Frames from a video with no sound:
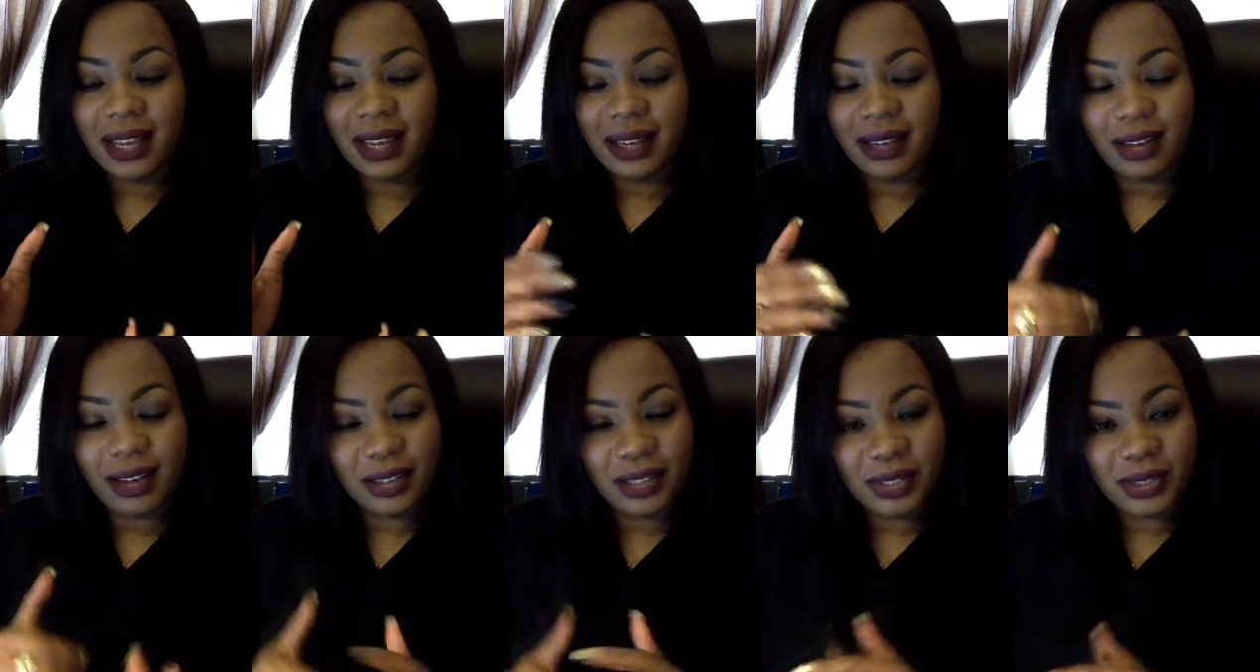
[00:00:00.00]

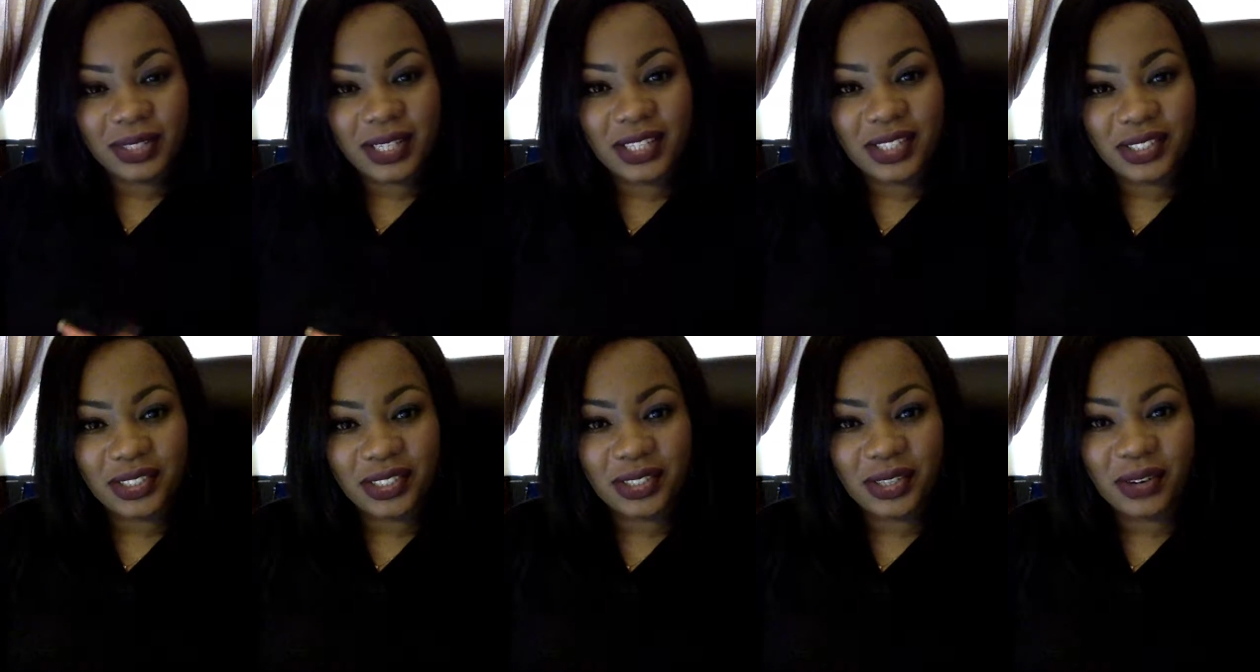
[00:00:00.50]
and
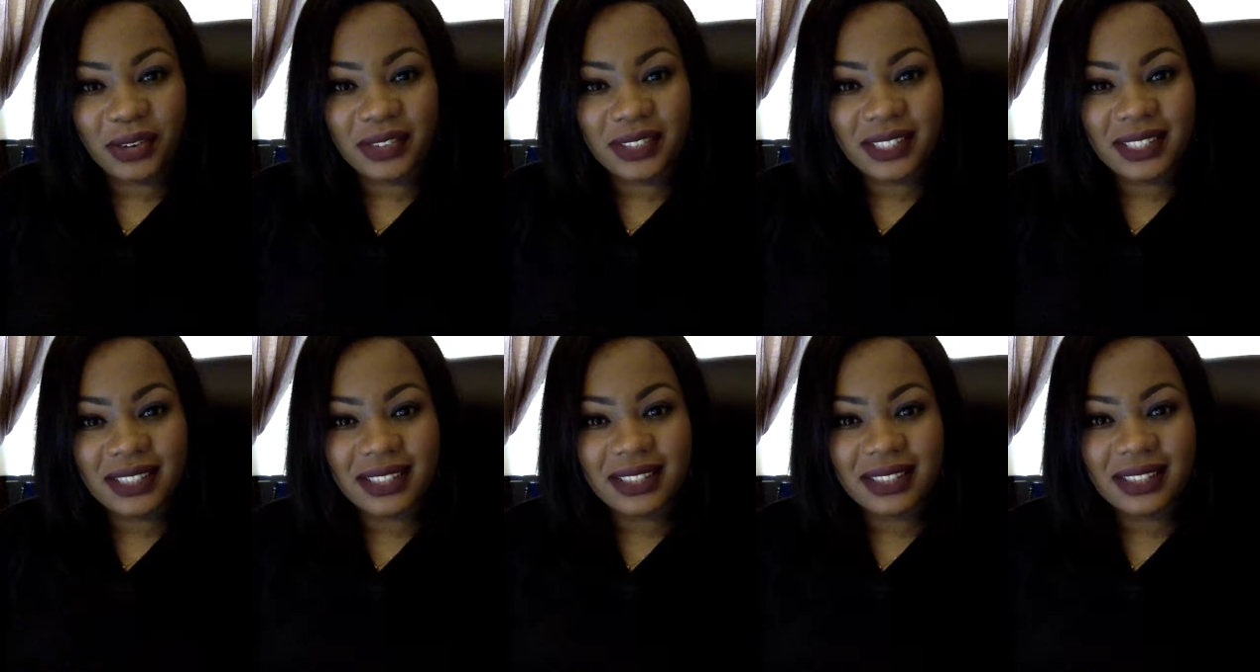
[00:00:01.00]
Consultation
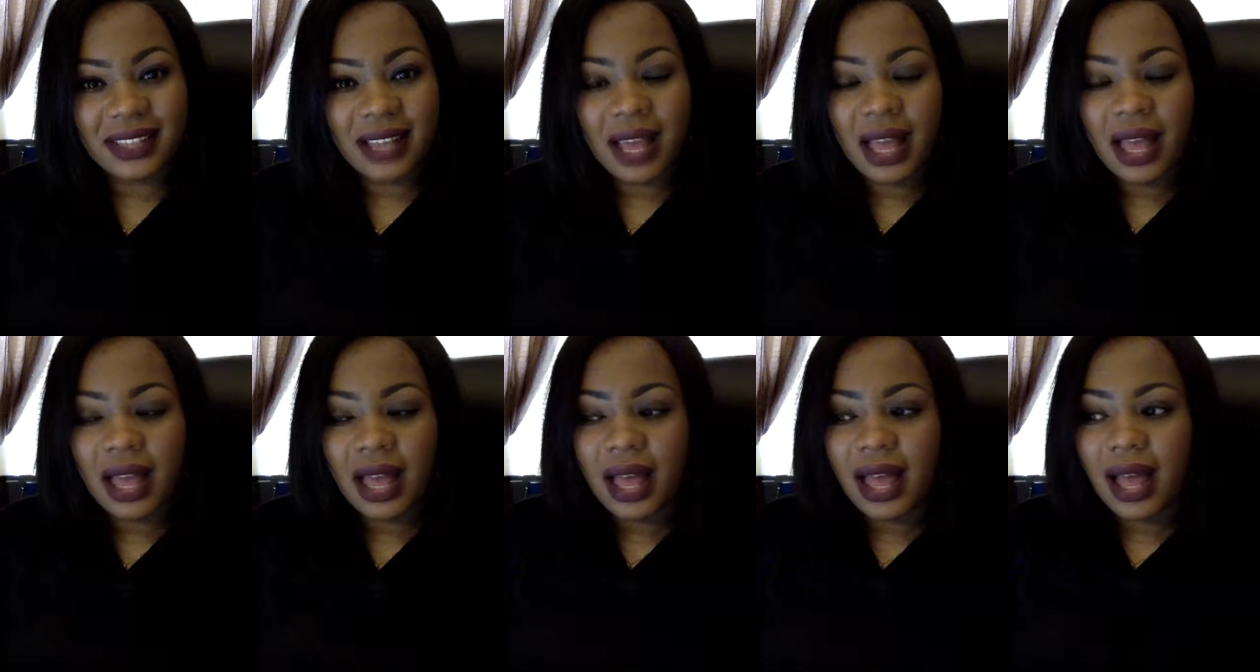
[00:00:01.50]
Services.
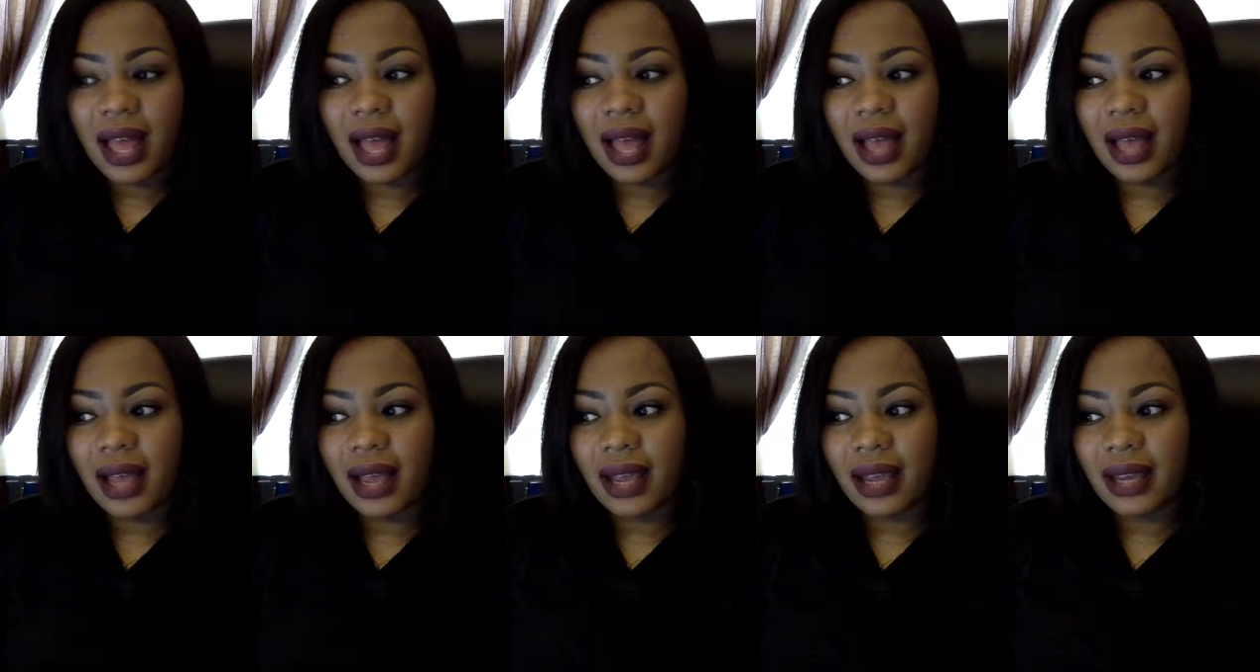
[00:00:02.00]

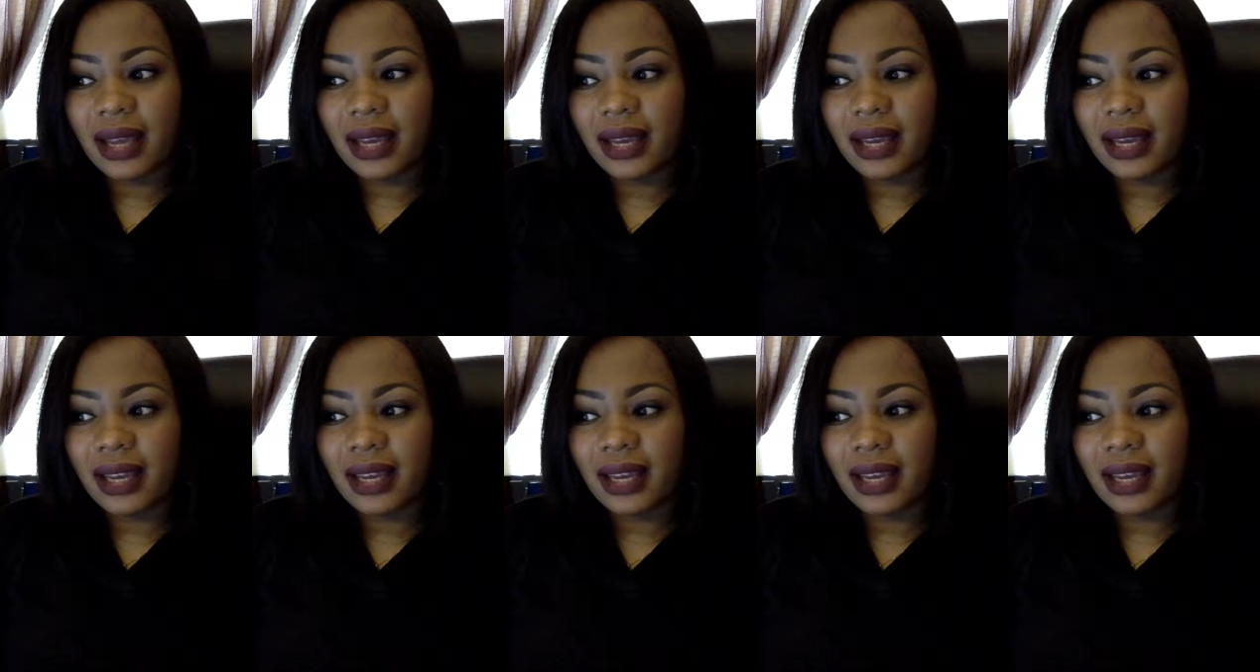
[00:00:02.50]
I